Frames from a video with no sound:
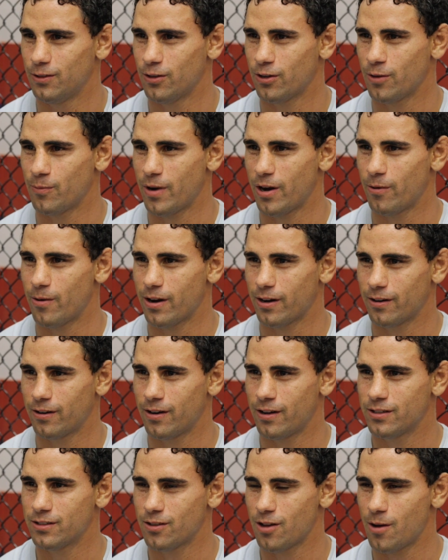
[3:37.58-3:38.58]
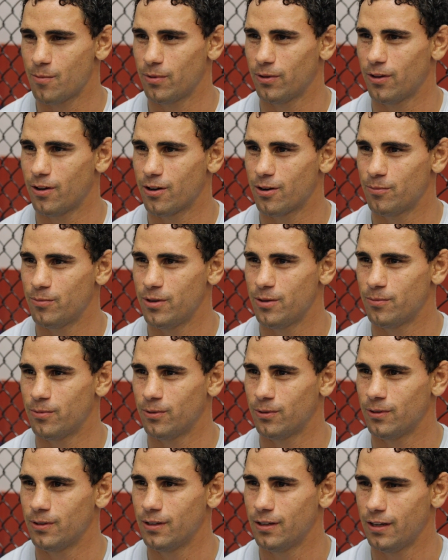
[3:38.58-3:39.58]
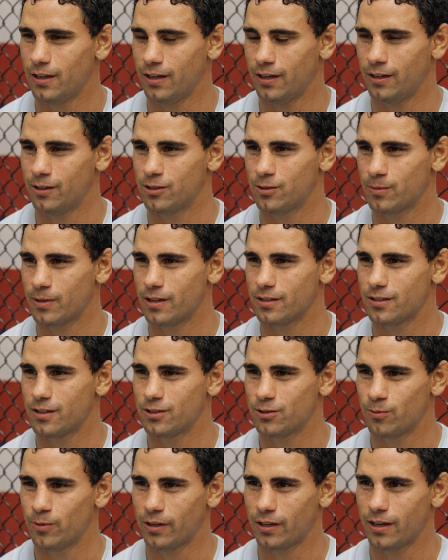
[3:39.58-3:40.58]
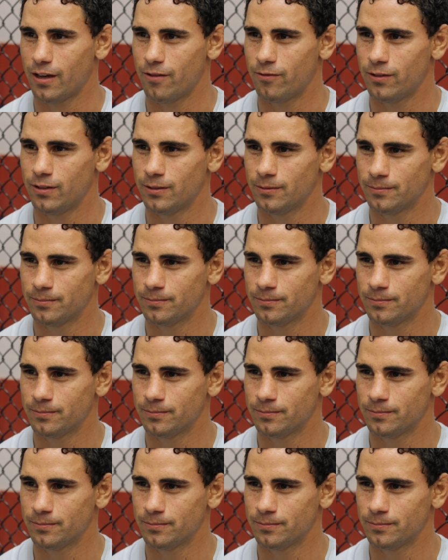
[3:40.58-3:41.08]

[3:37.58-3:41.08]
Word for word: look at my record, I stop a lot of people, and it's because I swing heavy.